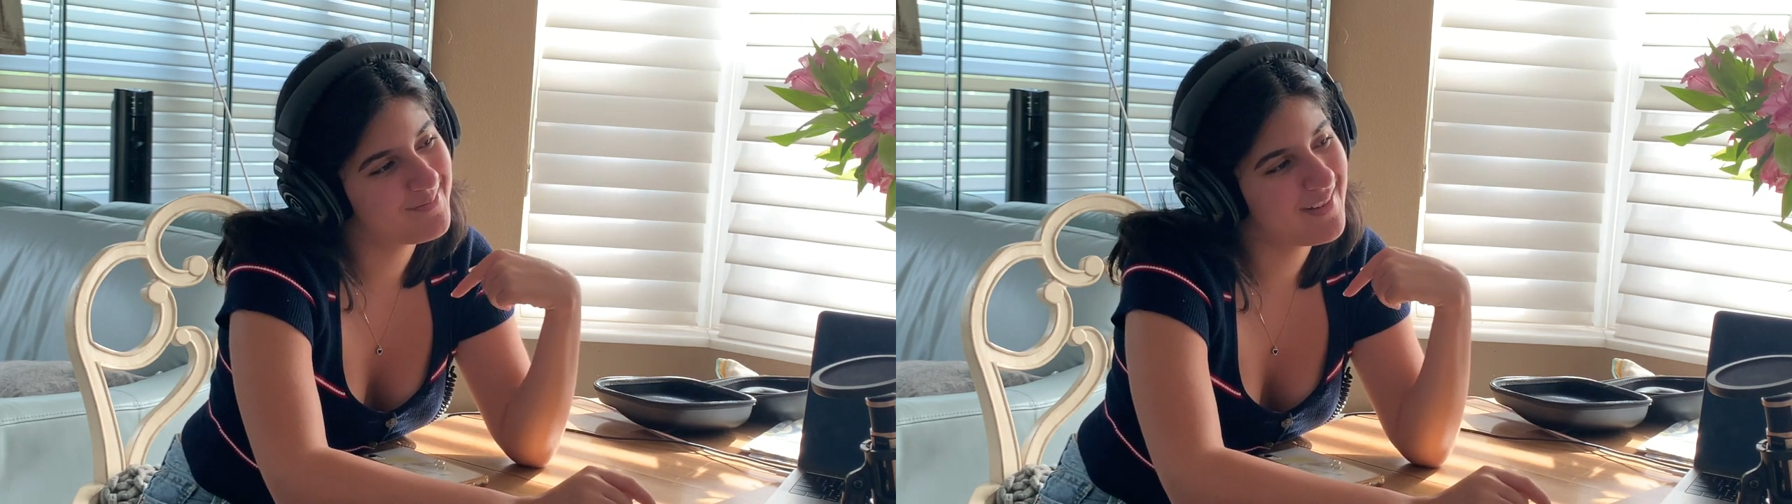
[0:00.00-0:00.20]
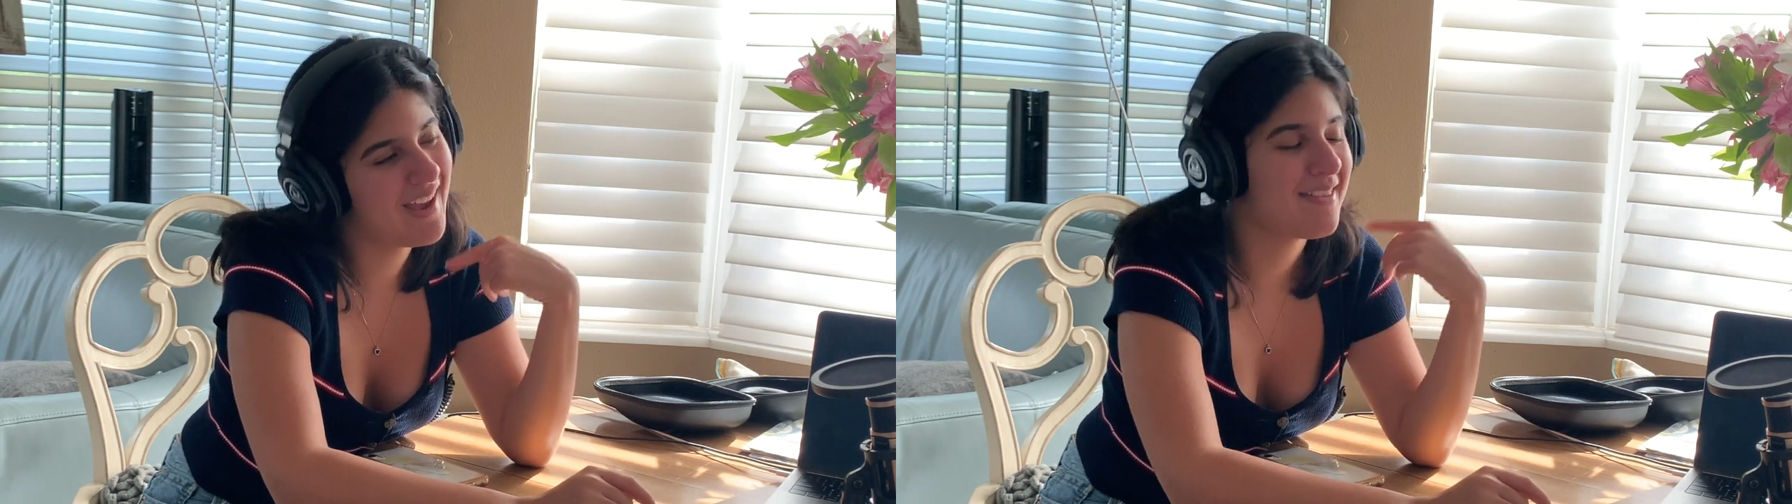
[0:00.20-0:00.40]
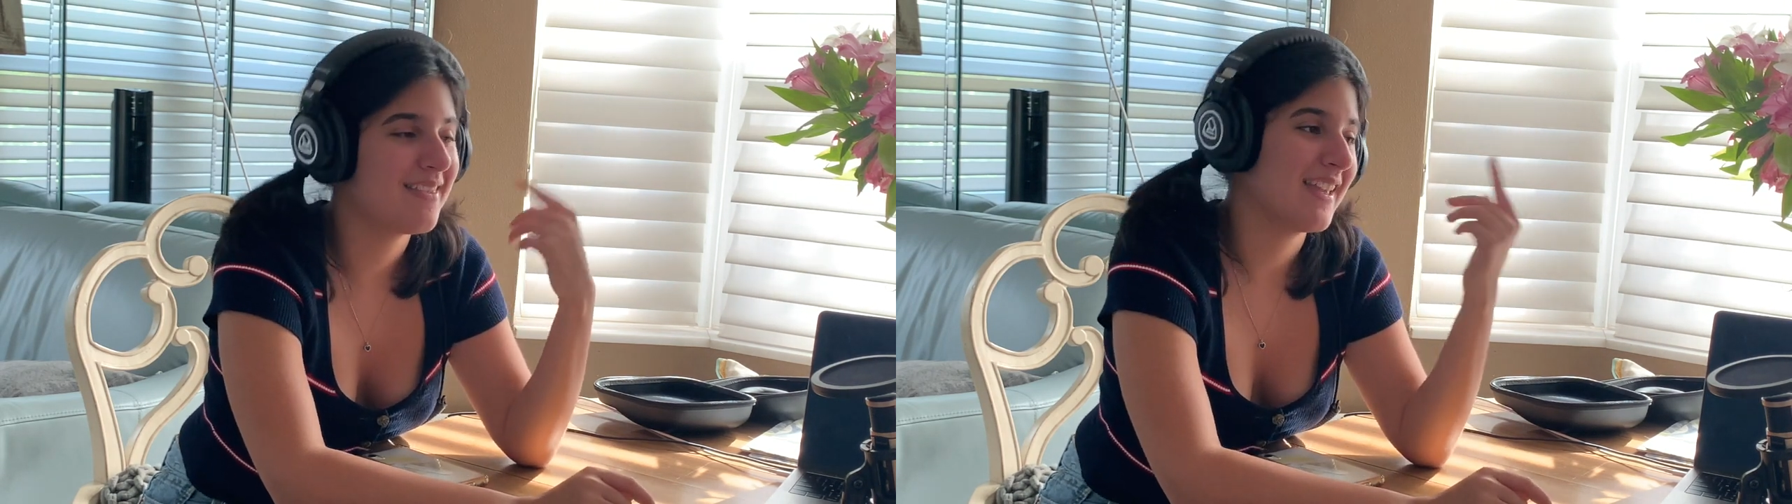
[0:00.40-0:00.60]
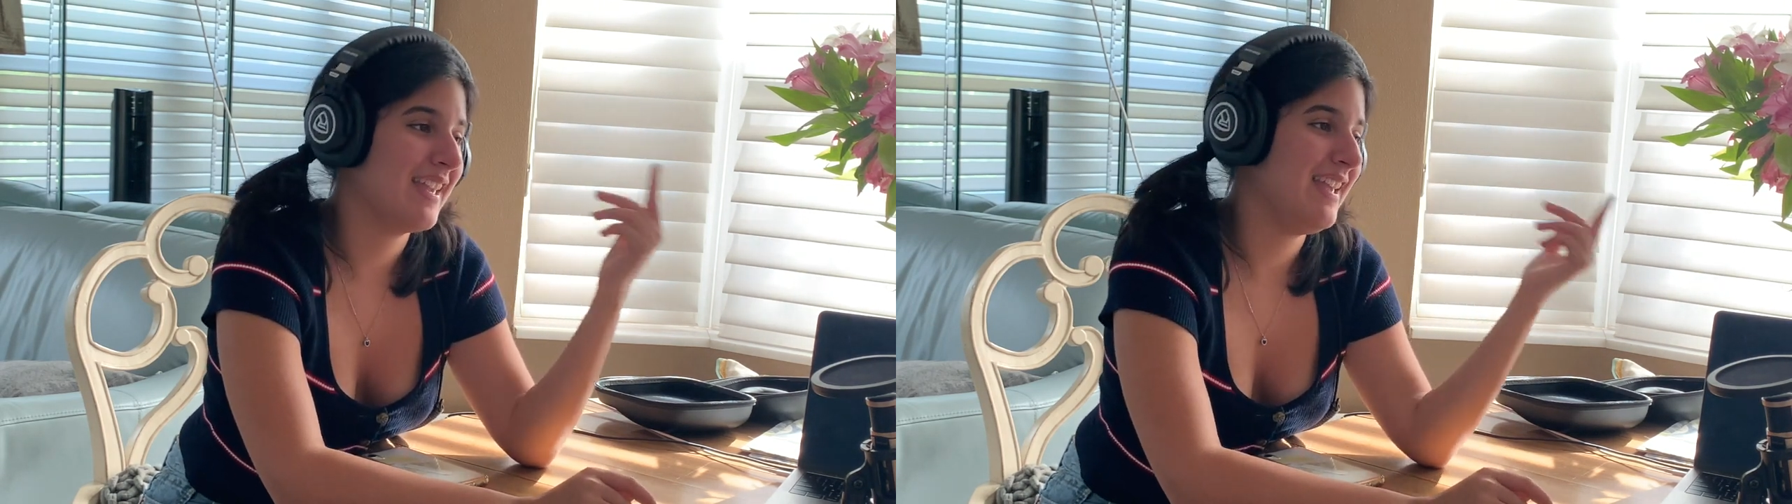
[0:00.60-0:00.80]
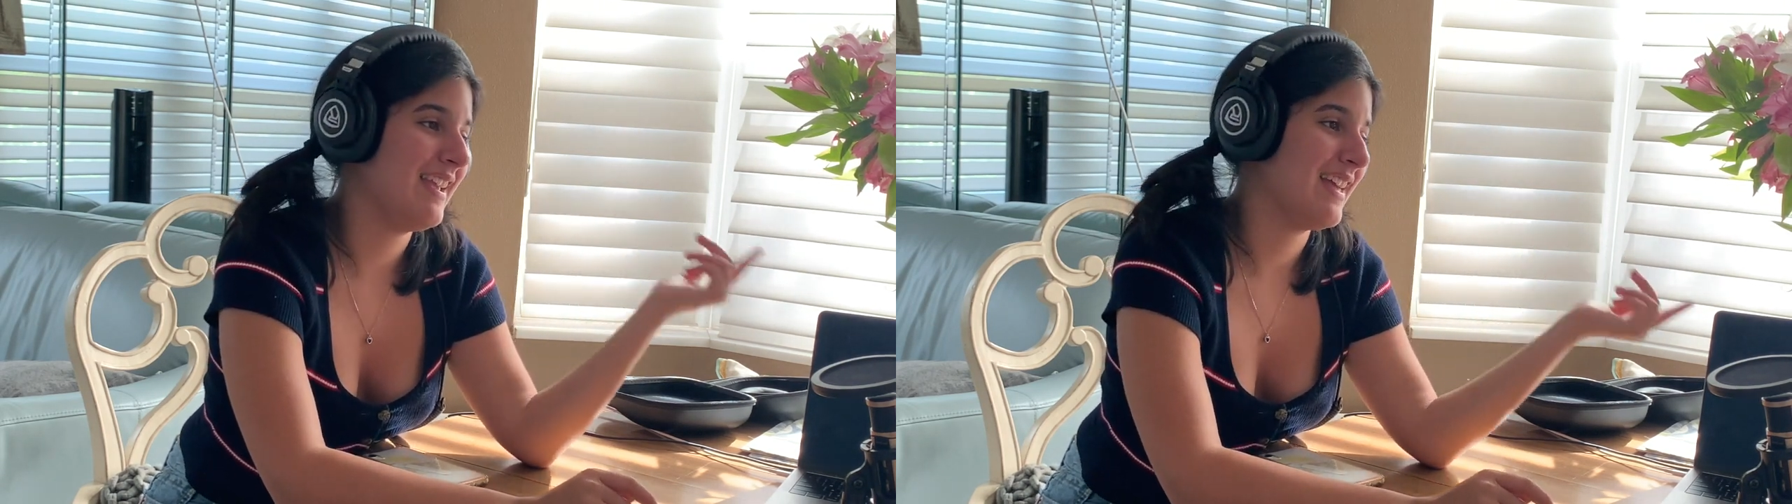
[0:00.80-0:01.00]
and then like
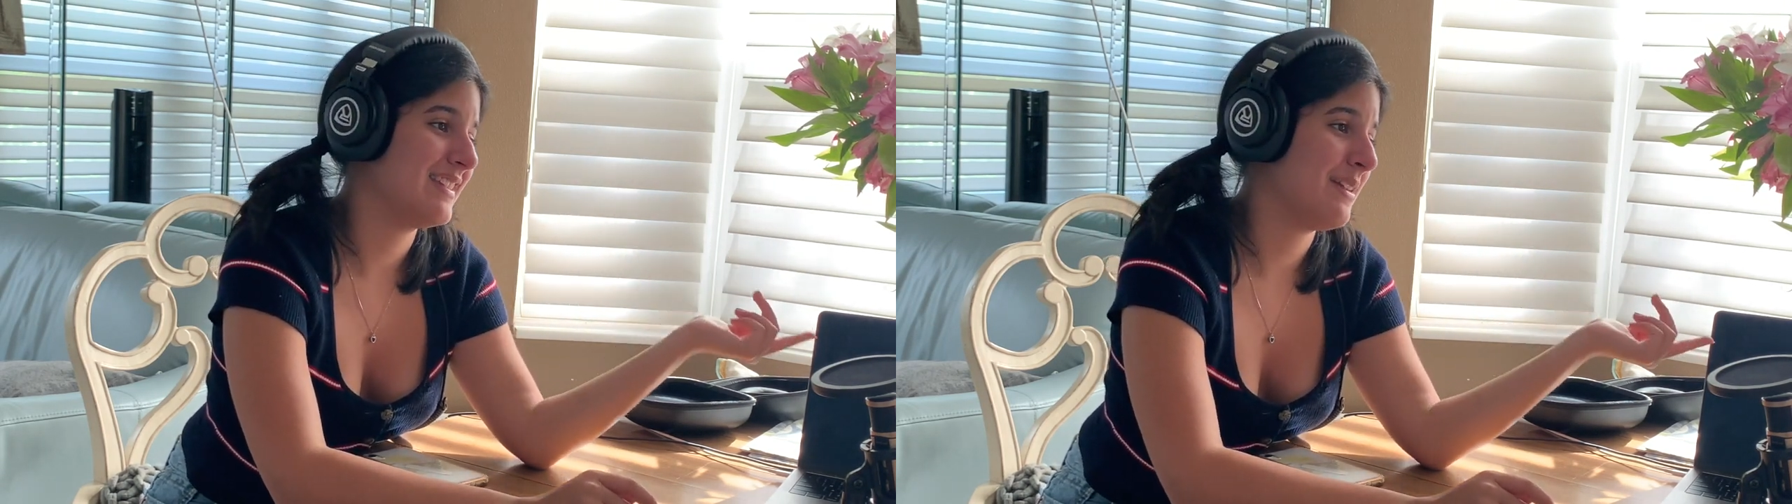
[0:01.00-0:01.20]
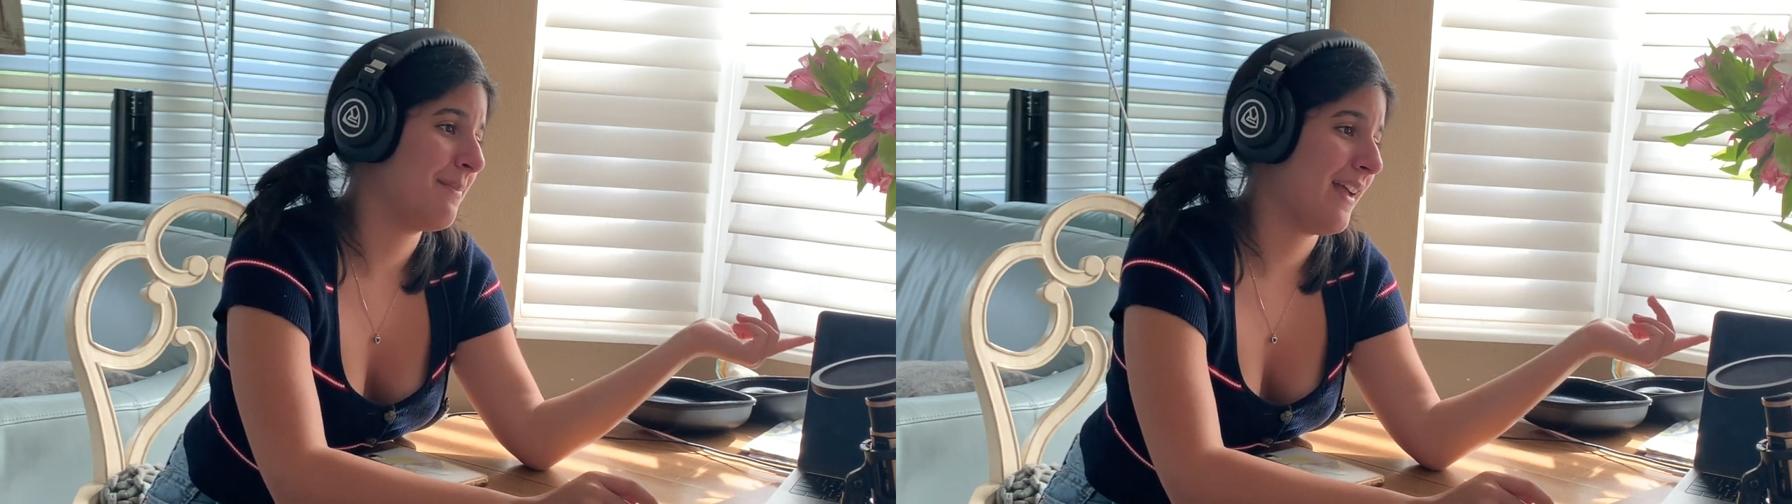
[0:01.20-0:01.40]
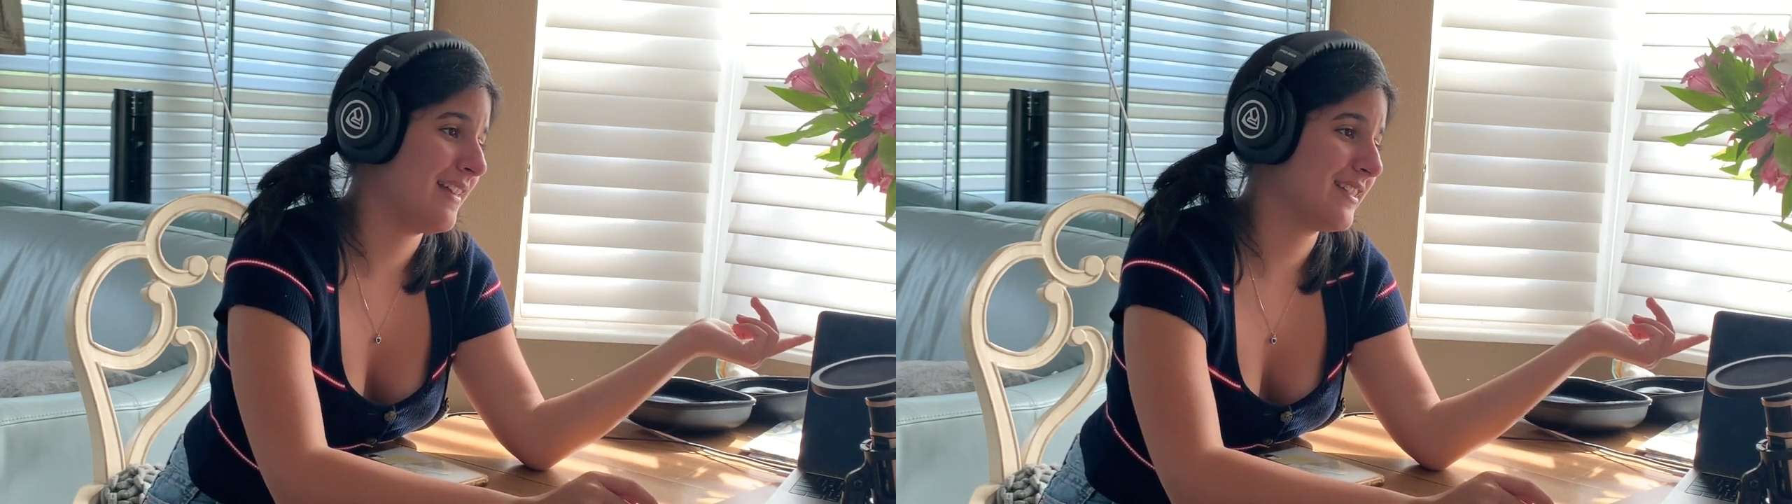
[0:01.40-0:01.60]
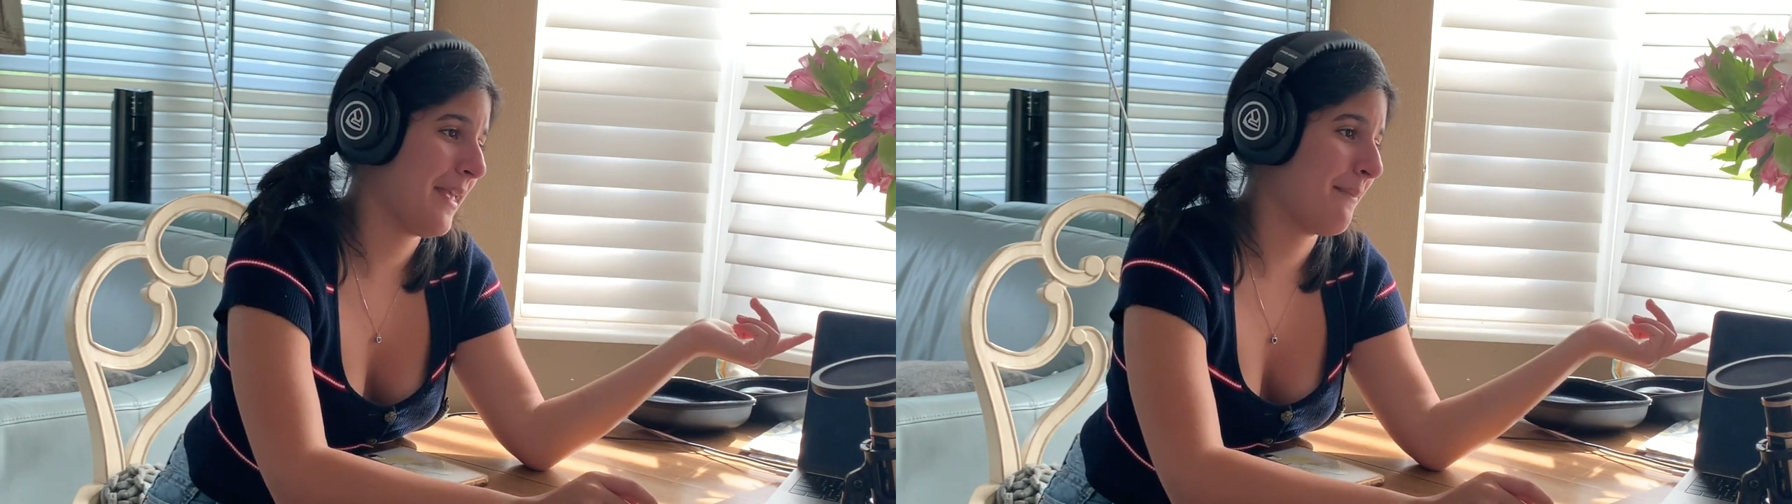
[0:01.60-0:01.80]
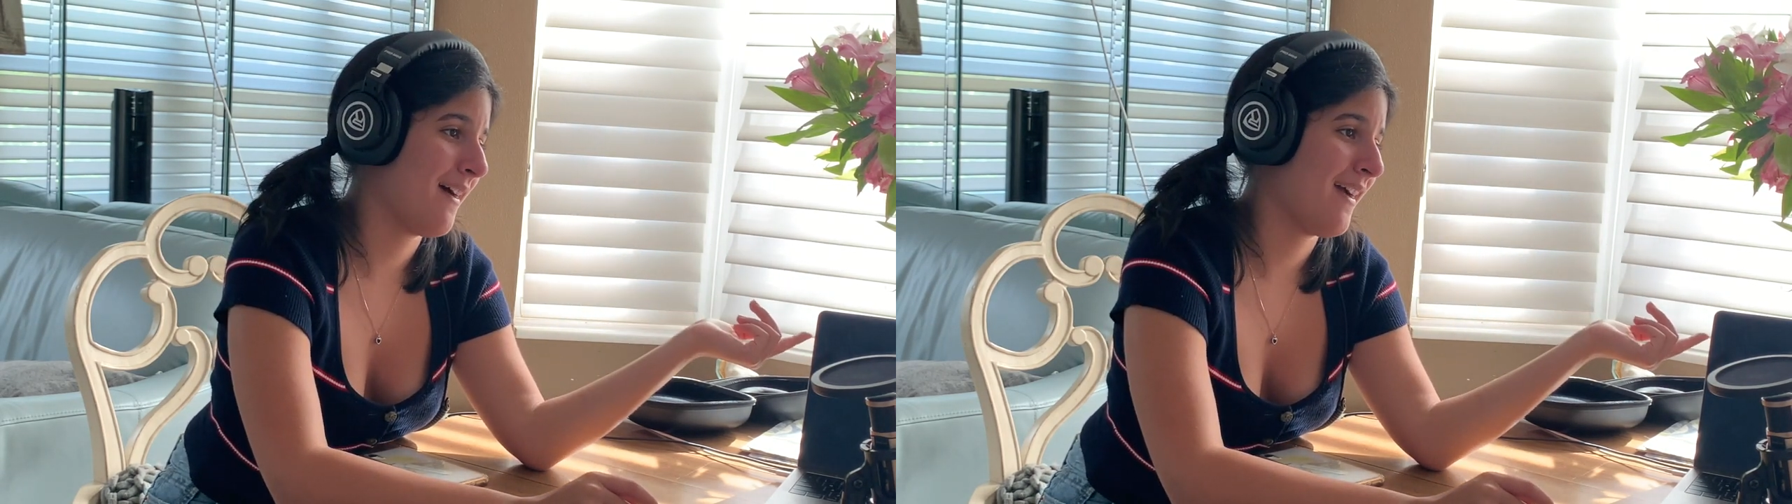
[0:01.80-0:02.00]
he gets hit by a
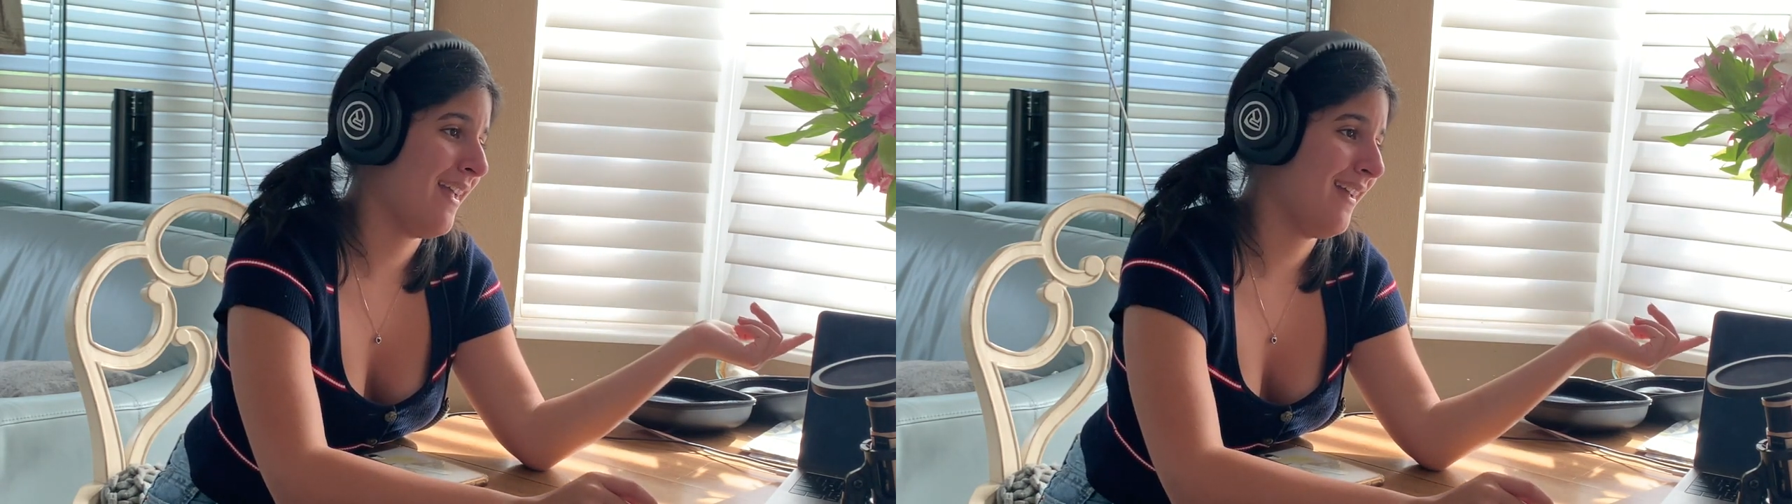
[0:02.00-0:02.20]
semi.